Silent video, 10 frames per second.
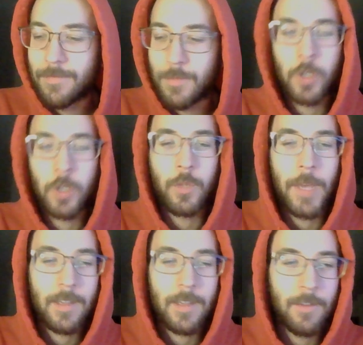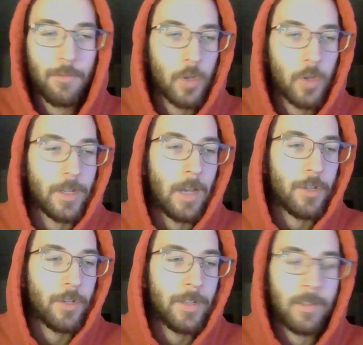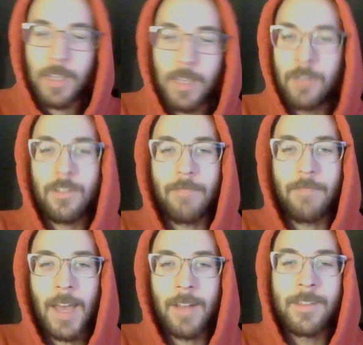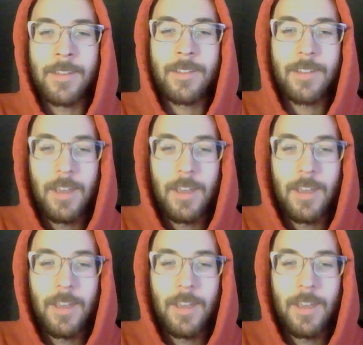perspective, perceptions, hills and valleys,